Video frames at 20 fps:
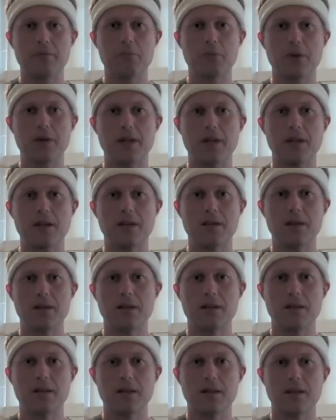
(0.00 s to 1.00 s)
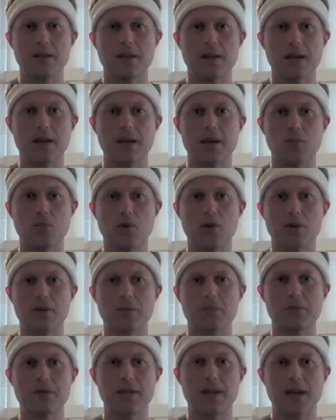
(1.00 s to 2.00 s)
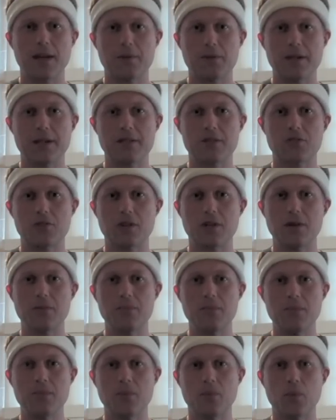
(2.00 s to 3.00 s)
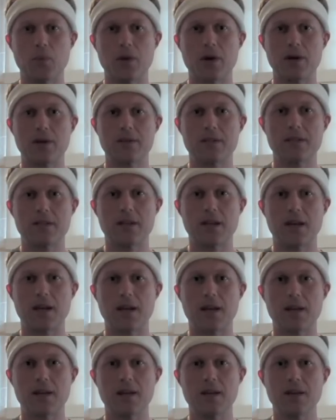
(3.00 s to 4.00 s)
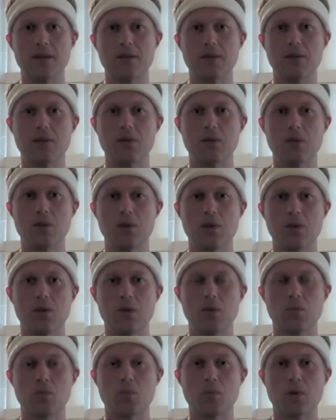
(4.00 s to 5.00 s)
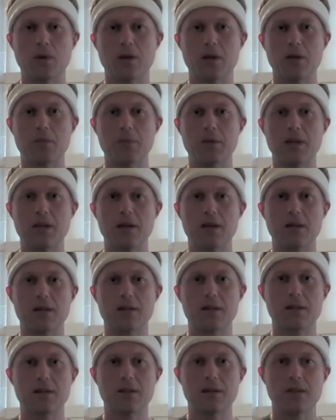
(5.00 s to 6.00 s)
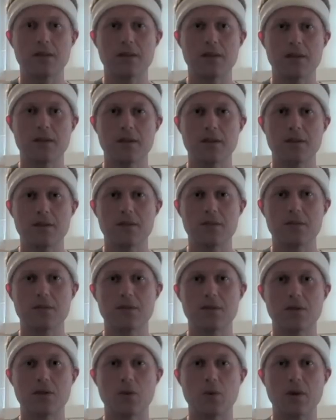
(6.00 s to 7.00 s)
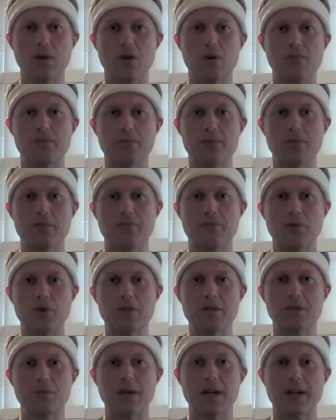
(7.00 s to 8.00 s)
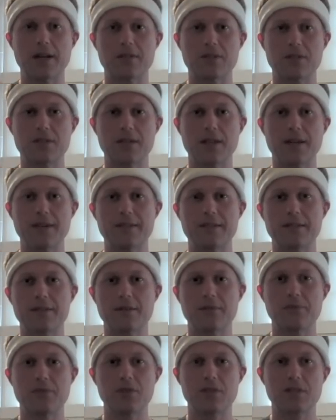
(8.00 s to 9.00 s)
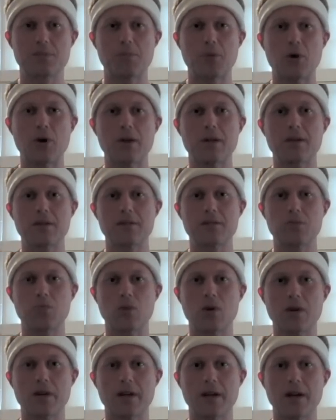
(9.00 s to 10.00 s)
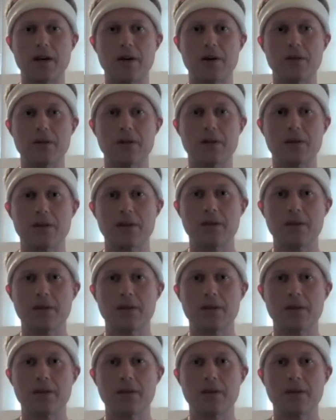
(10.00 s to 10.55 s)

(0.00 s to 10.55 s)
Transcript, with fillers: everybody, and welcome to Henry's Gym, where today we're going to be going over the first three exercises of the Spartacus workout.